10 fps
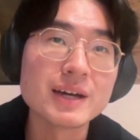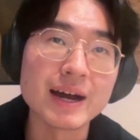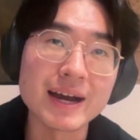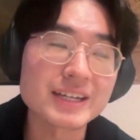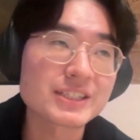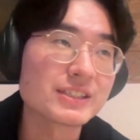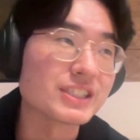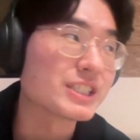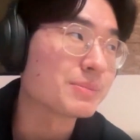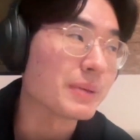I actually
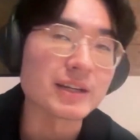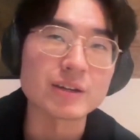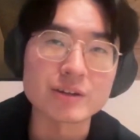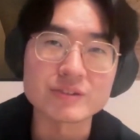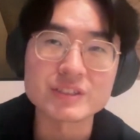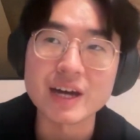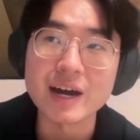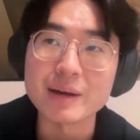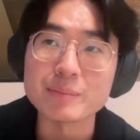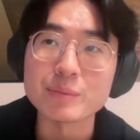spent a lot of
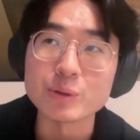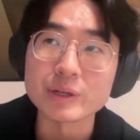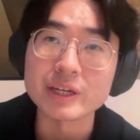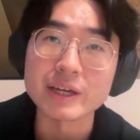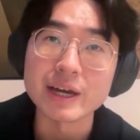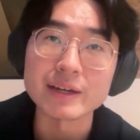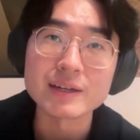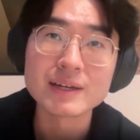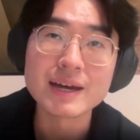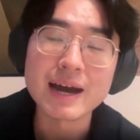time looking
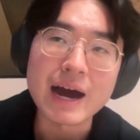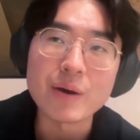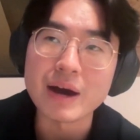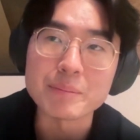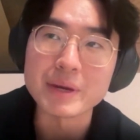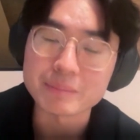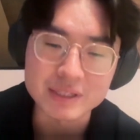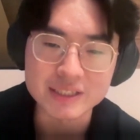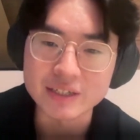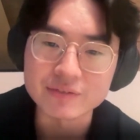at how I make
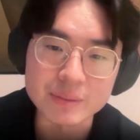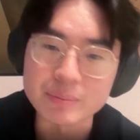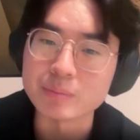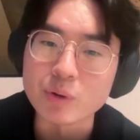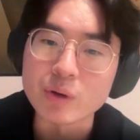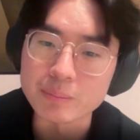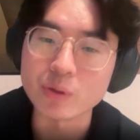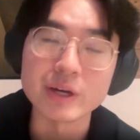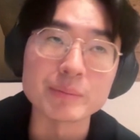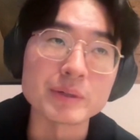myself a bit more
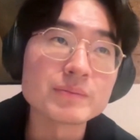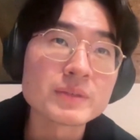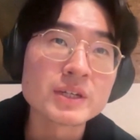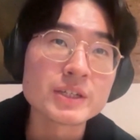employable.